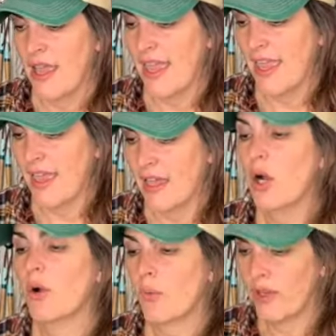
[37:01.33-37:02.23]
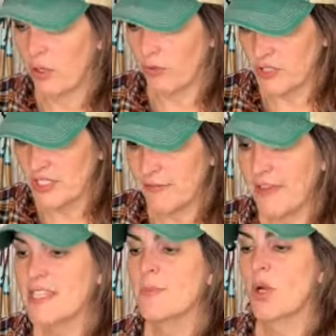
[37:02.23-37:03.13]
And oh, it went over to
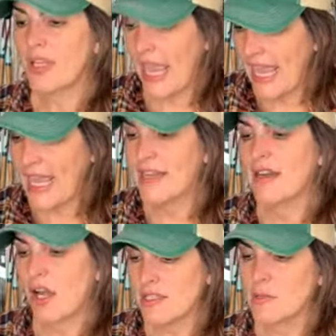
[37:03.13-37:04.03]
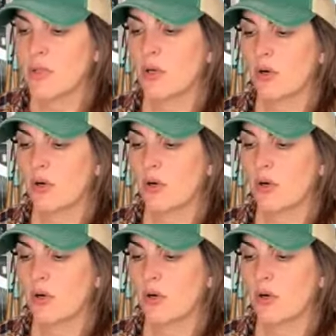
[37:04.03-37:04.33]
Facebook and it also went